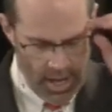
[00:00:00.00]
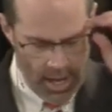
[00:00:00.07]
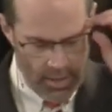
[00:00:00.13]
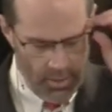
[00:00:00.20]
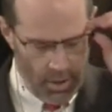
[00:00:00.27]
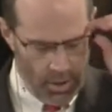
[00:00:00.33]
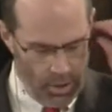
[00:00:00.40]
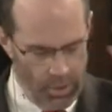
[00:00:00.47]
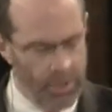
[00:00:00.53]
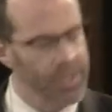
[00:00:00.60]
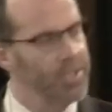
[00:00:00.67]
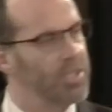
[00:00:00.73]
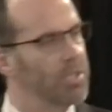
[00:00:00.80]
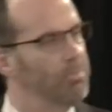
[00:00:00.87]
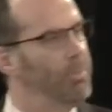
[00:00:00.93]
and the
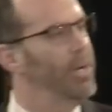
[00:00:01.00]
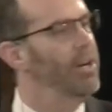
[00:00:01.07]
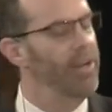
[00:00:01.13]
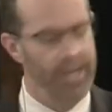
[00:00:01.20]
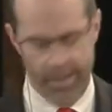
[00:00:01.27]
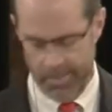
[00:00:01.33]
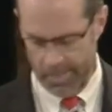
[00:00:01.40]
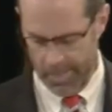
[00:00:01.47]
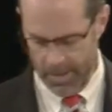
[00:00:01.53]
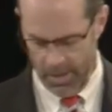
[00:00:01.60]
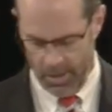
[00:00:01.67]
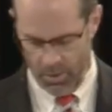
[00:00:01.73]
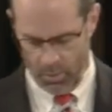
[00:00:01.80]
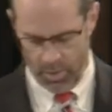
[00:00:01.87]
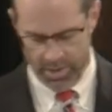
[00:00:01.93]
Holy Spirit
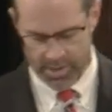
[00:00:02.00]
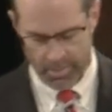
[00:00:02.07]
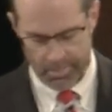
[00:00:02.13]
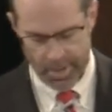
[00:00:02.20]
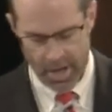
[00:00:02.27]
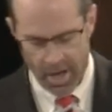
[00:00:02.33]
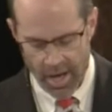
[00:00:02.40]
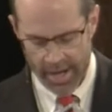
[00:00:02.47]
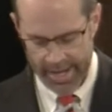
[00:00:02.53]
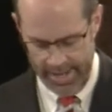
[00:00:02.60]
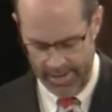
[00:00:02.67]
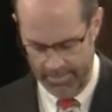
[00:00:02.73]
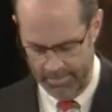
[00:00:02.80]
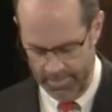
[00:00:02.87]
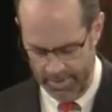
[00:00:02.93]
was upon
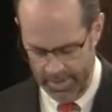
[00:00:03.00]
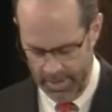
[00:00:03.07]
him.